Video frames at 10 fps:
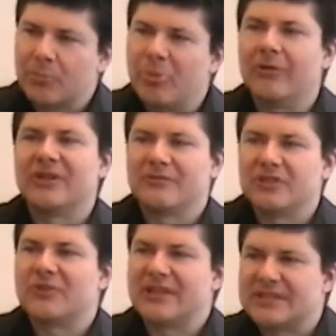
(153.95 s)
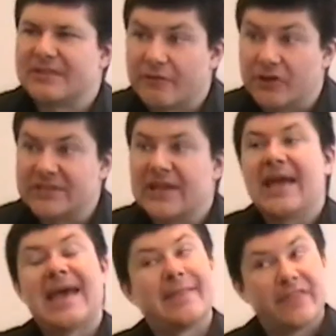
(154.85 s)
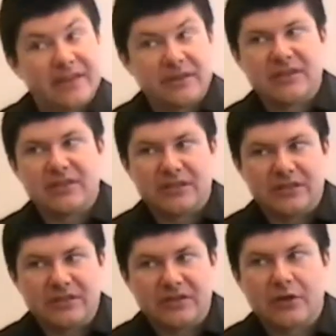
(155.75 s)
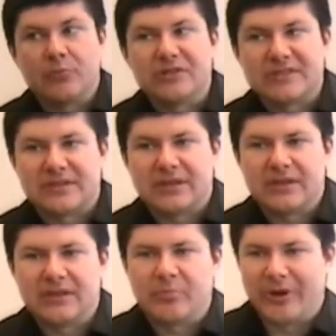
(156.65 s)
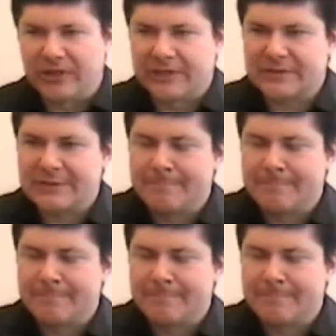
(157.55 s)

Poland of the 20s and the 30s, and then the communist Poland,